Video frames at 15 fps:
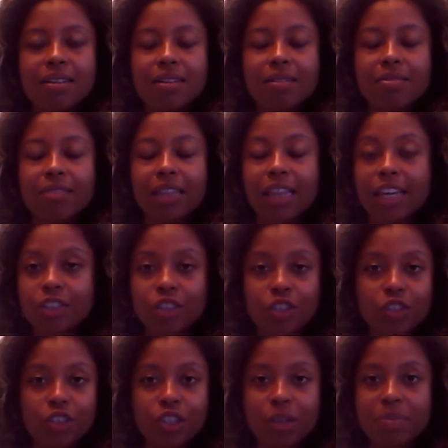
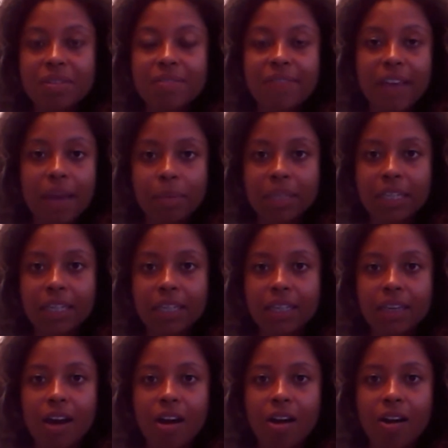relationships,
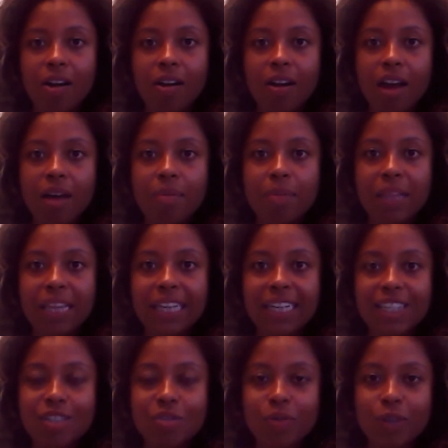family, our
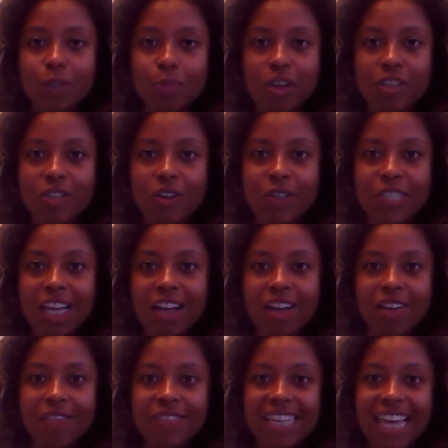ability to express
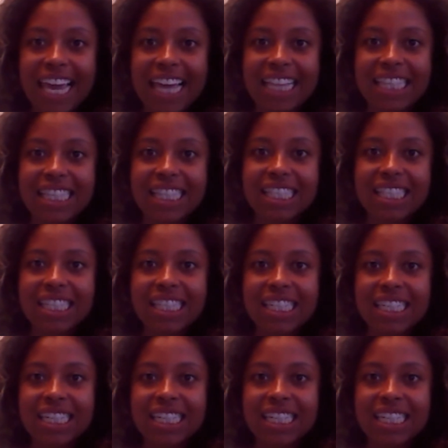ourselves gets